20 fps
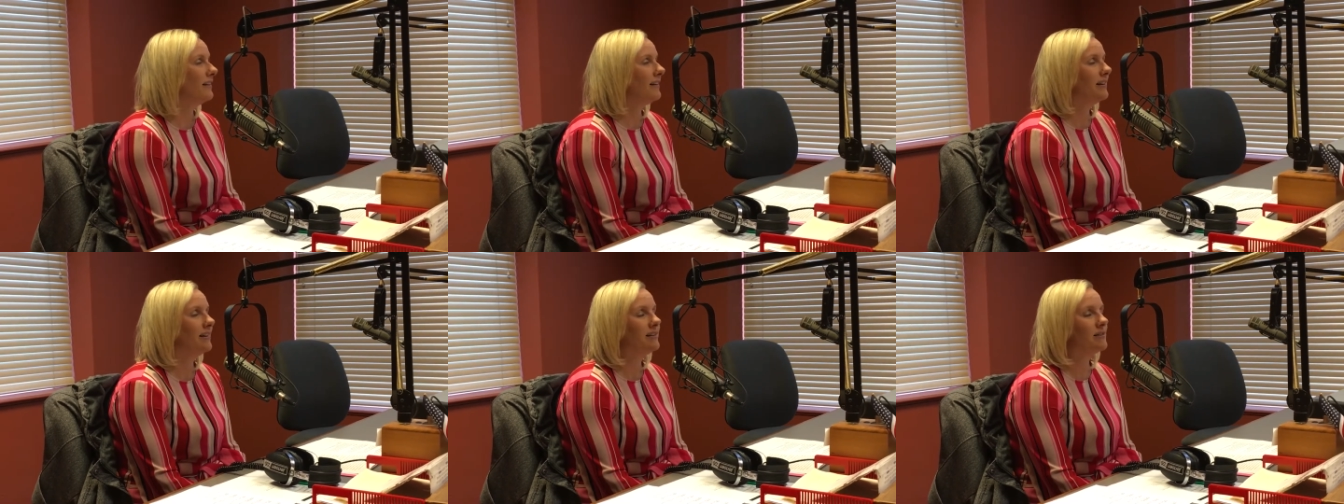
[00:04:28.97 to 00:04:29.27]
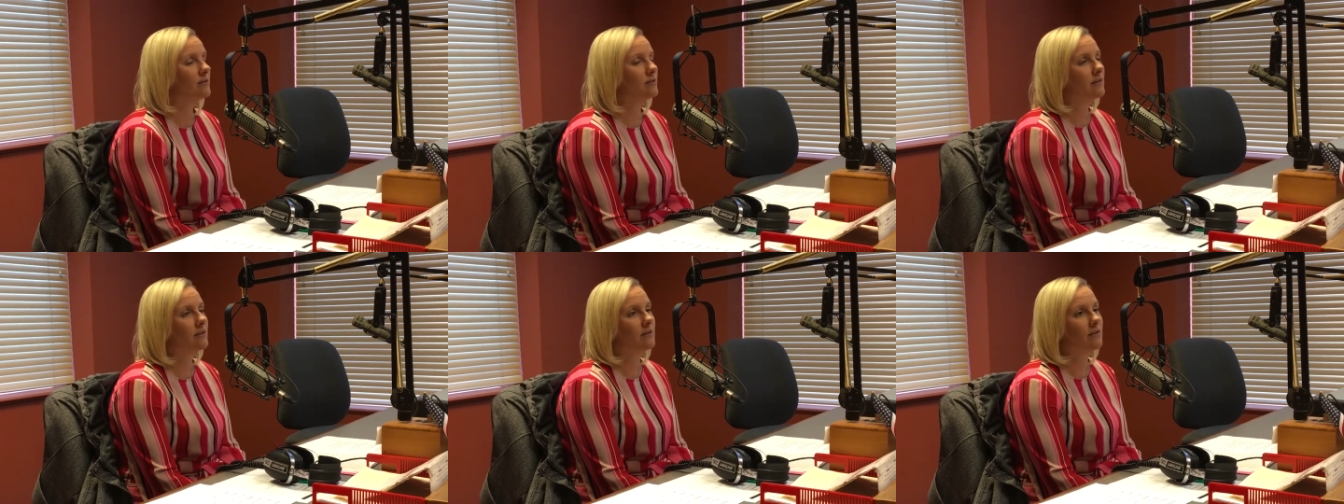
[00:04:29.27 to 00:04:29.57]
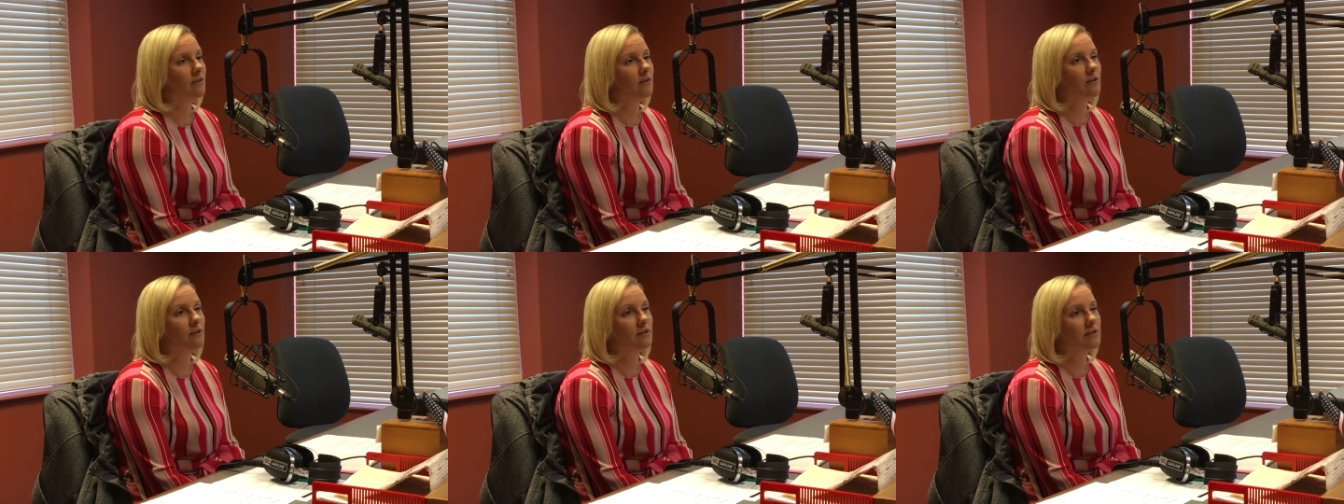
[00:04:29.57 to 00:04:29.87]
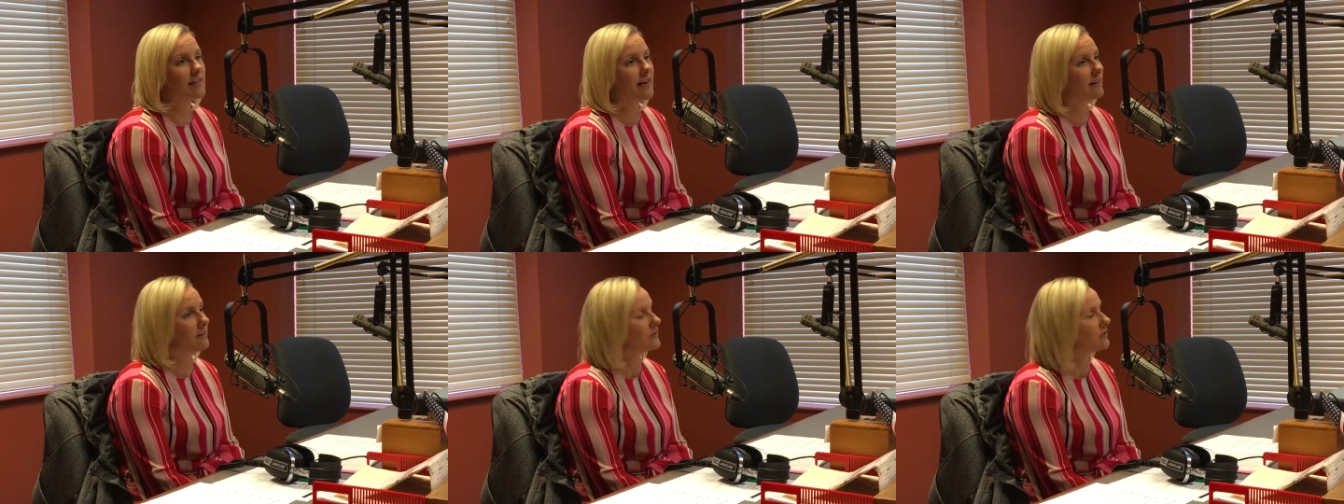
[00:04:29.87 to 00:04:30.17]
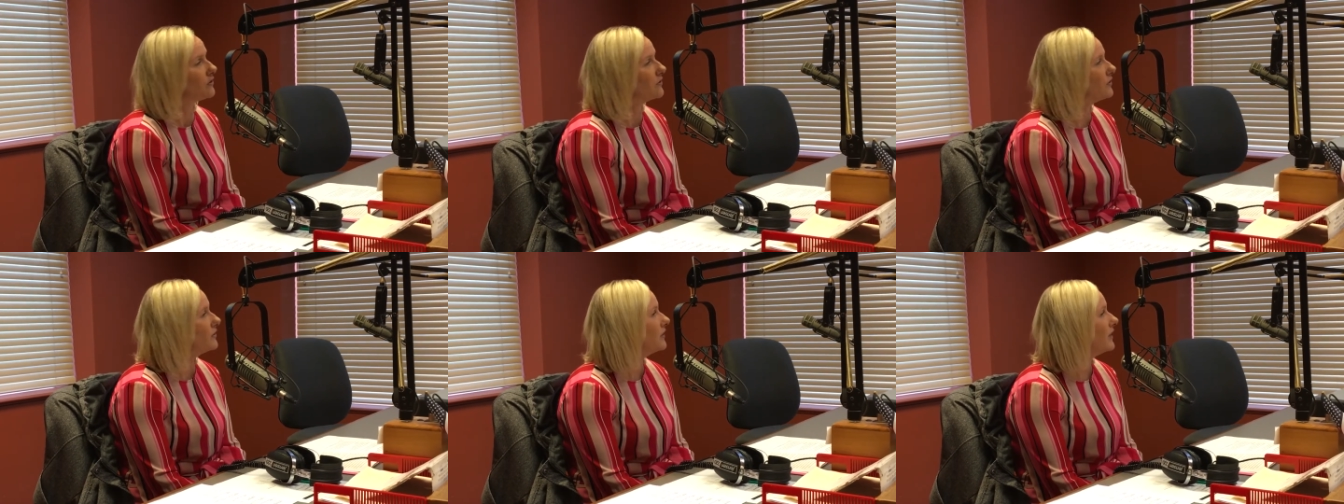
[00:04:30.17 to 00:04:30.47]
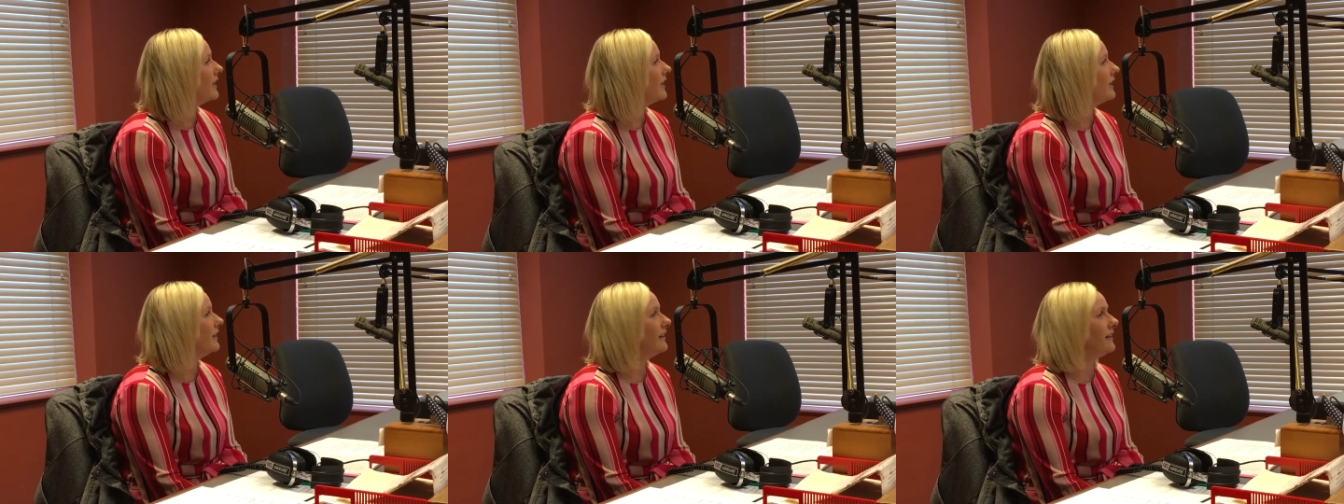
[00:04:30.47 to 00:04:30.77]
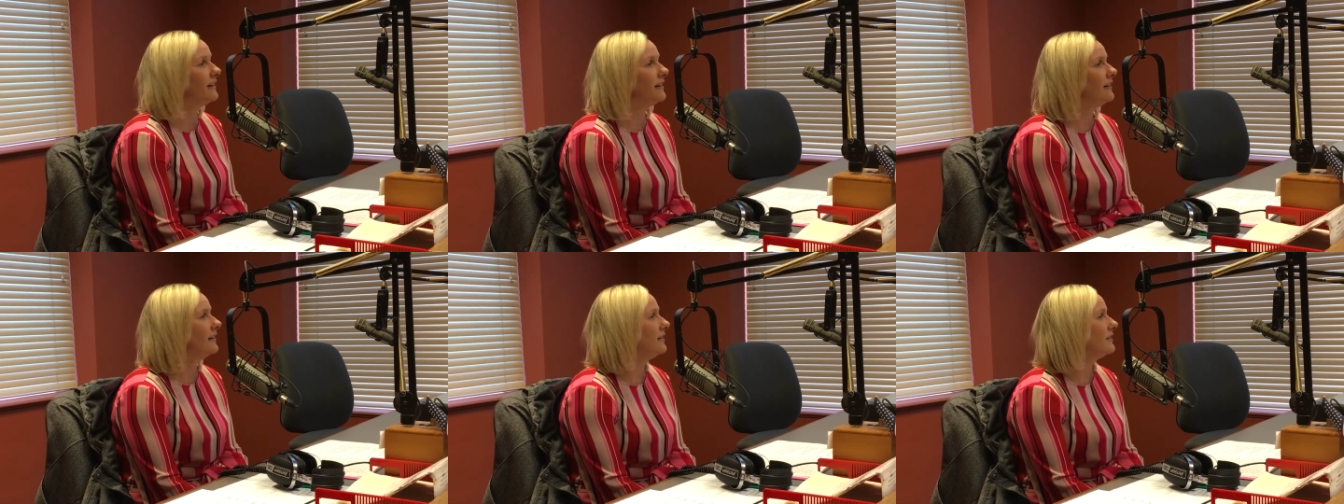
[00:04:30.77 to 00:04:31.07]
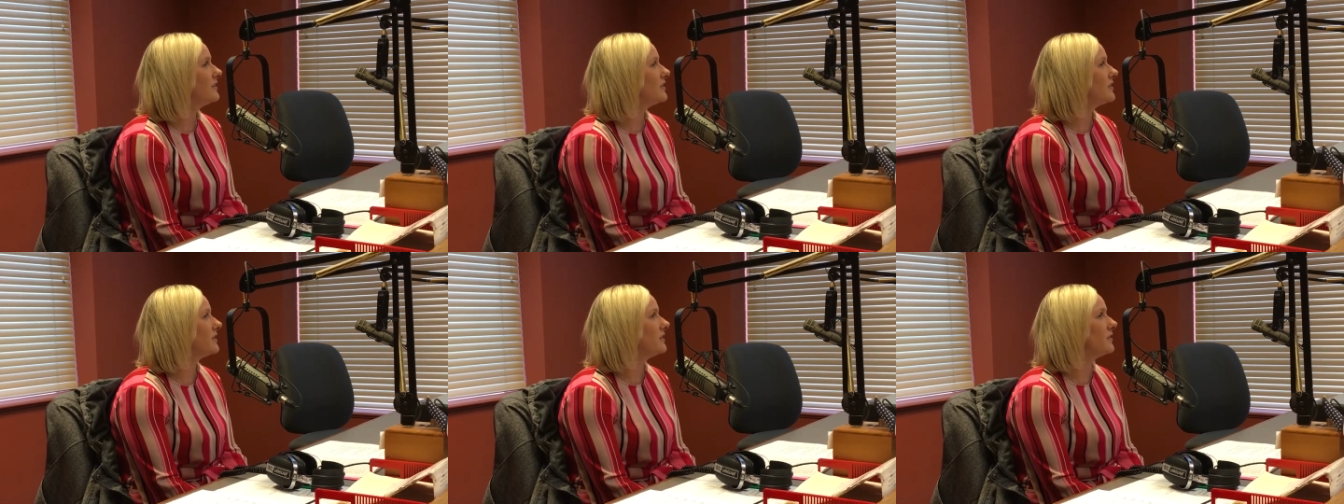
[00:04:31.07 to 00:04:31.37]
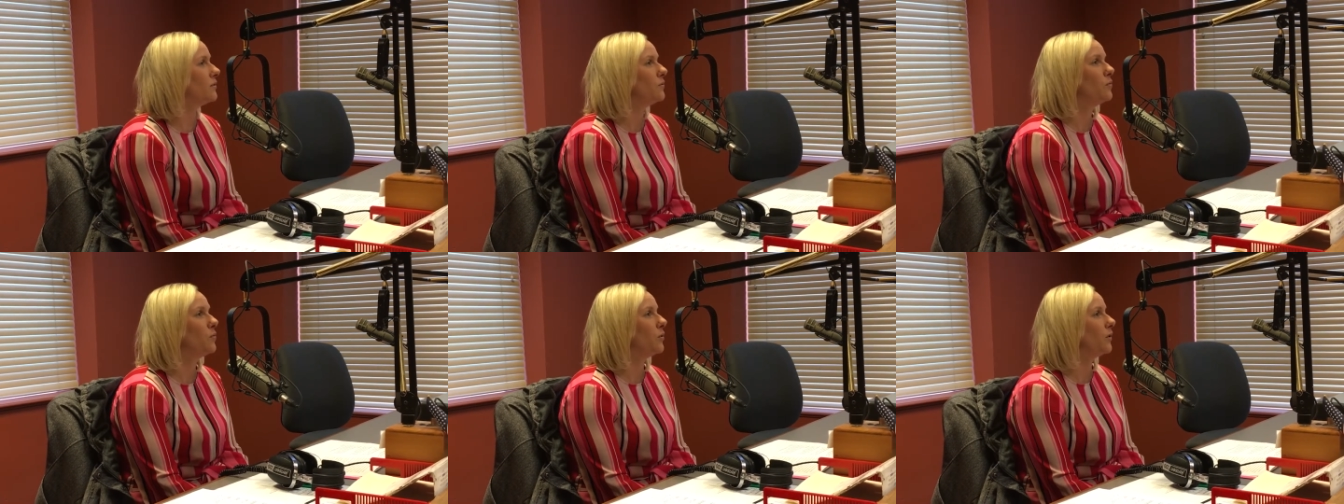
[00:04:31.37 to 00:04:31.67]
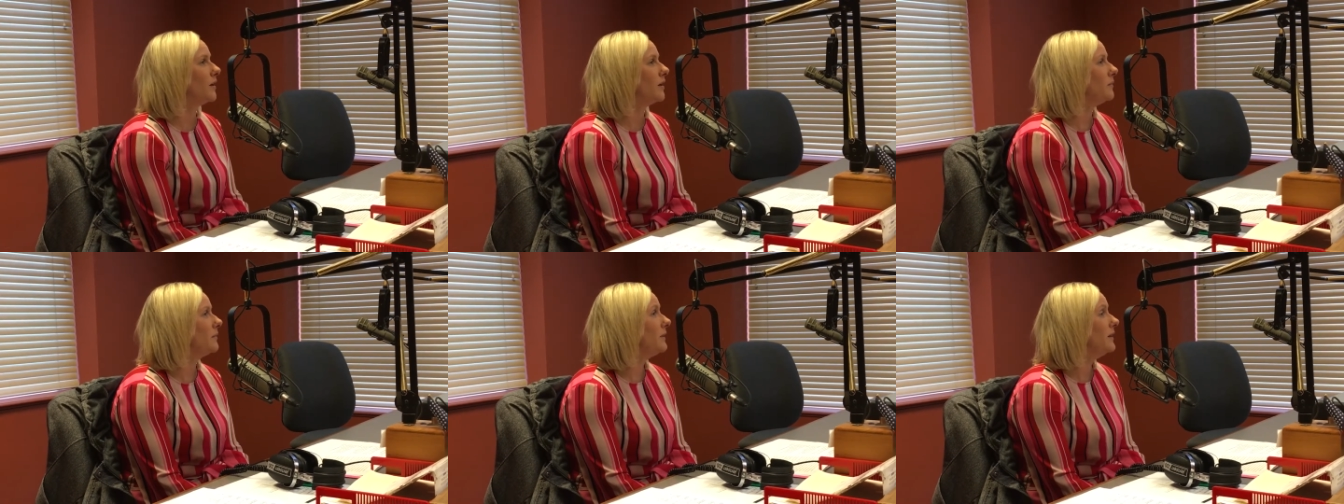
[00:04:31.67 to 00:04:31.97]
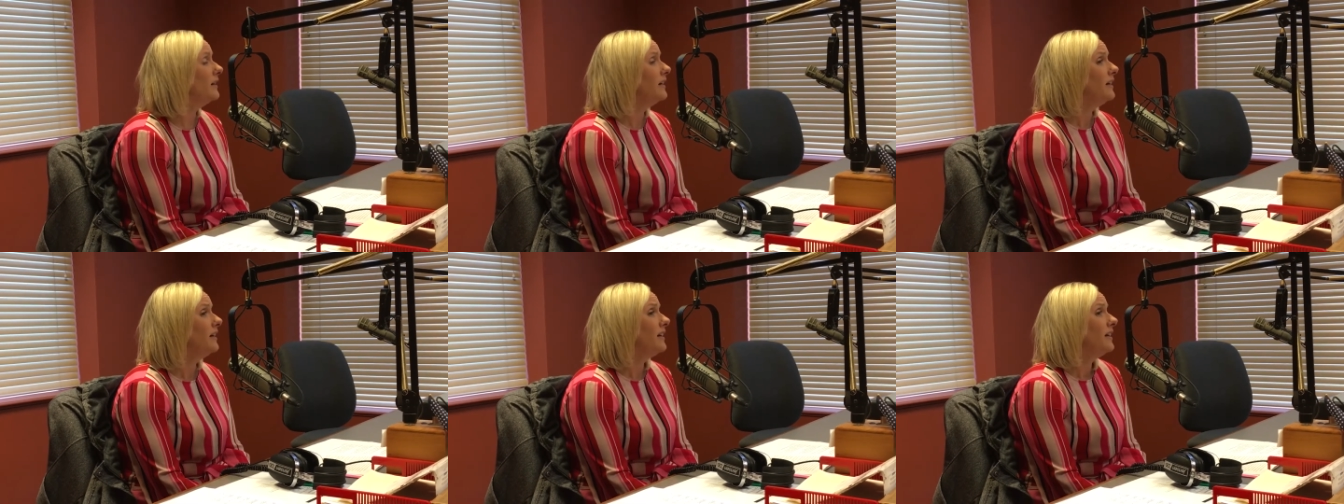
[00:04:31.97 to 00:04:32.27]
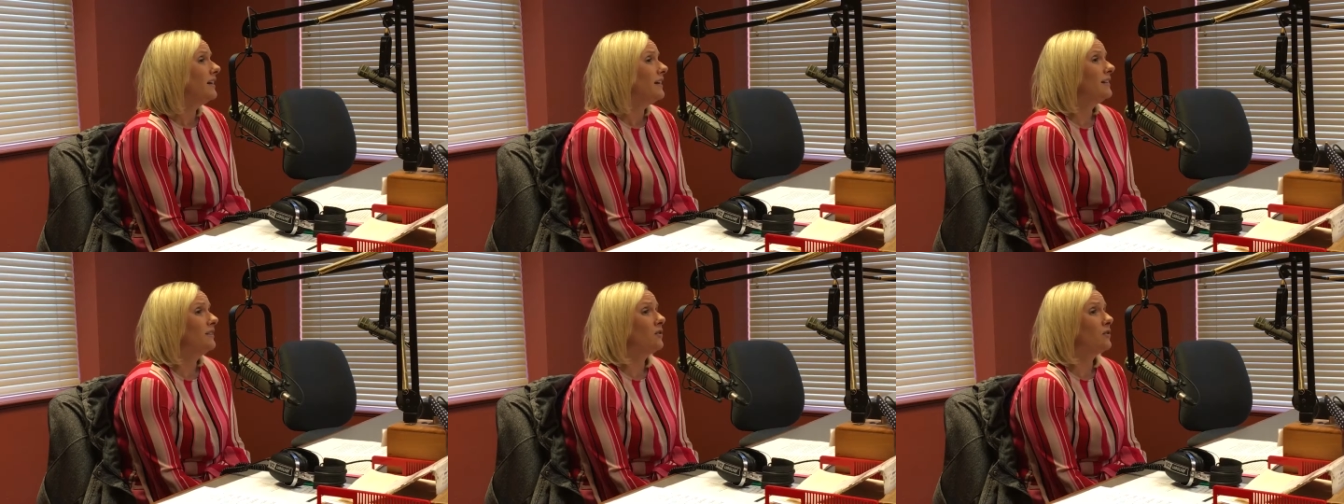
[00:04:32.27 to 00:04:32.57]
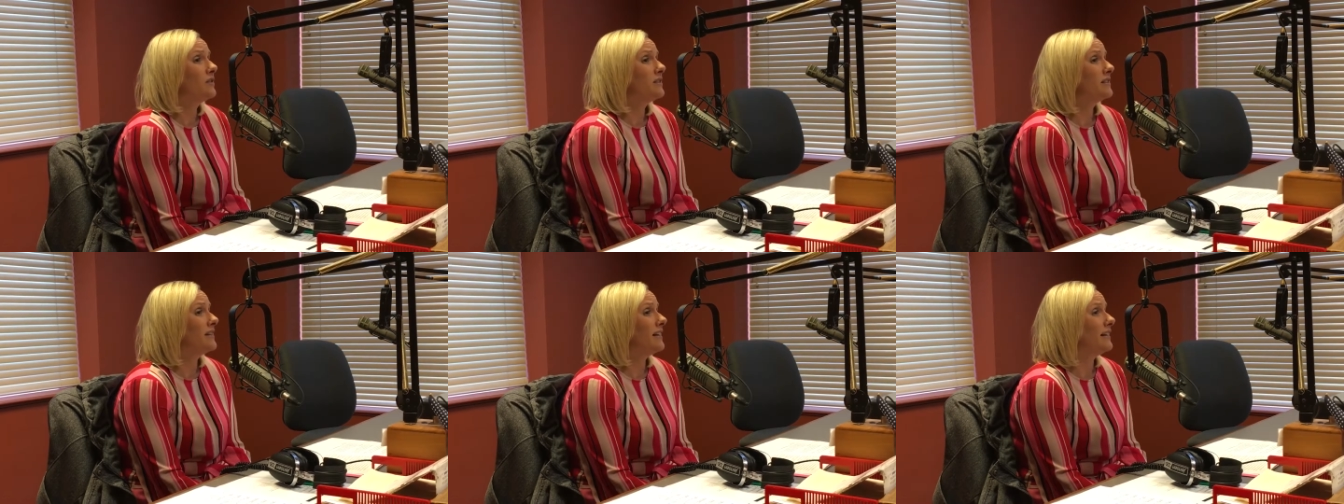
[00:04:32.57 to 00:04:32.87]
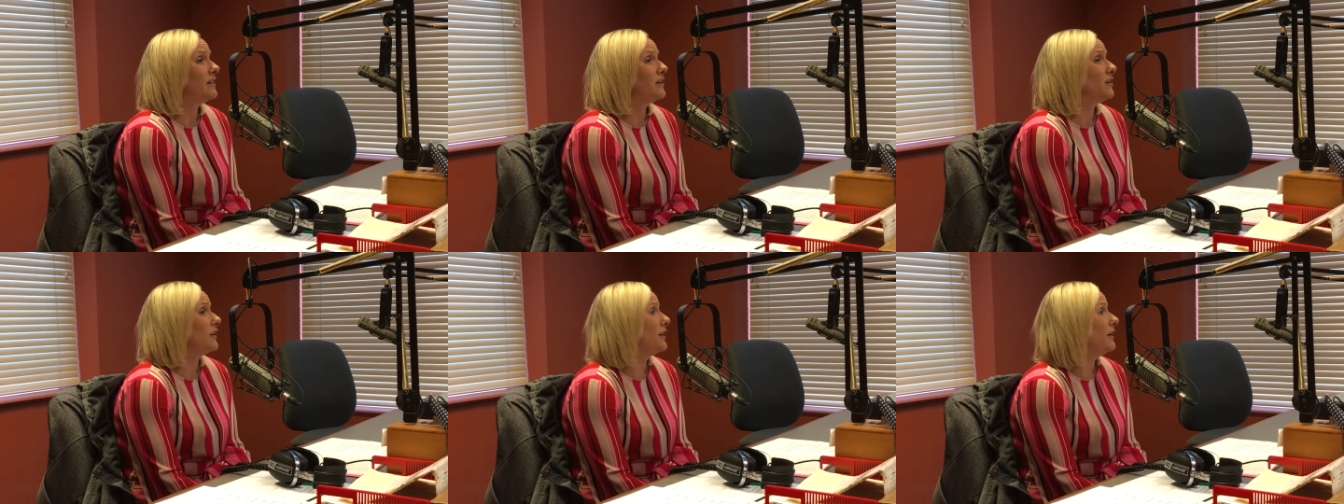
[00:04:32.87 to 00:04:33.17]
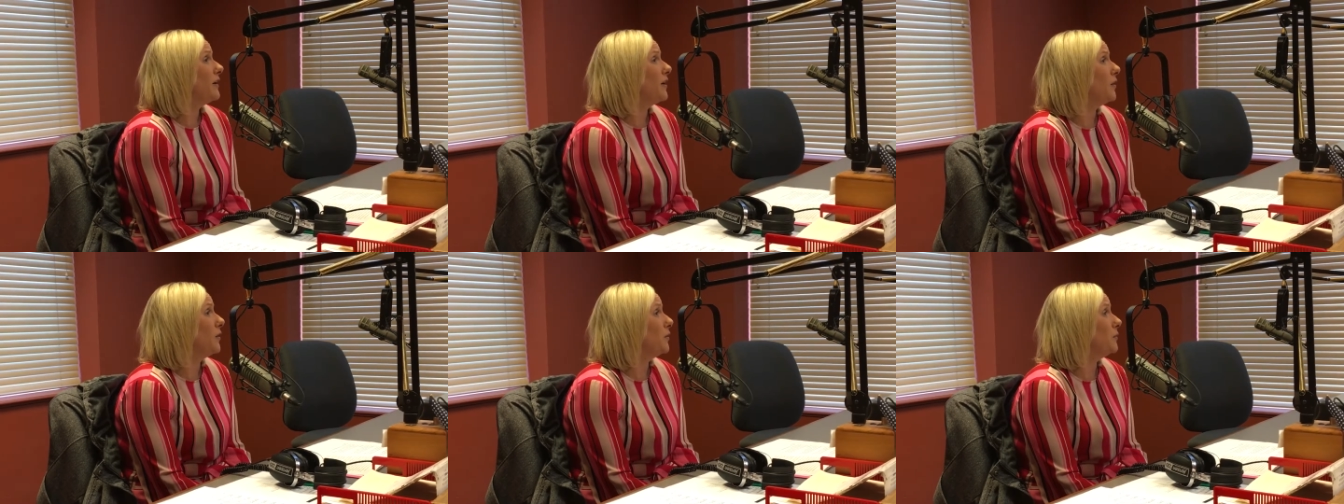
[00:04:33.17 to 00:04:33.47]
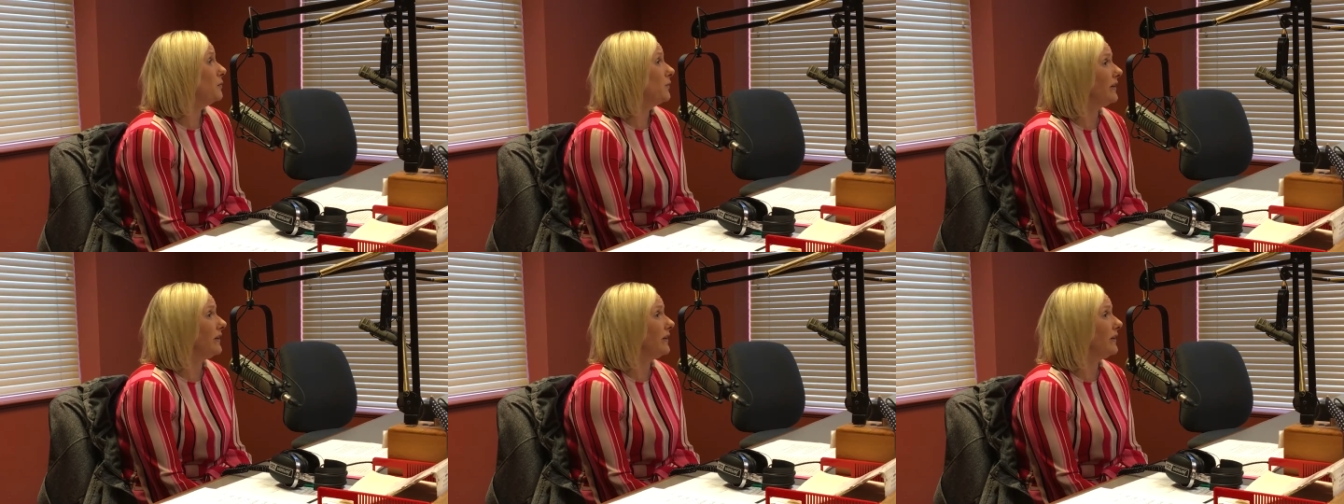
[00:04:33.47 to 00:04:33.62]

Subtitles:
the techs are great, and it's just it looks like you're at home.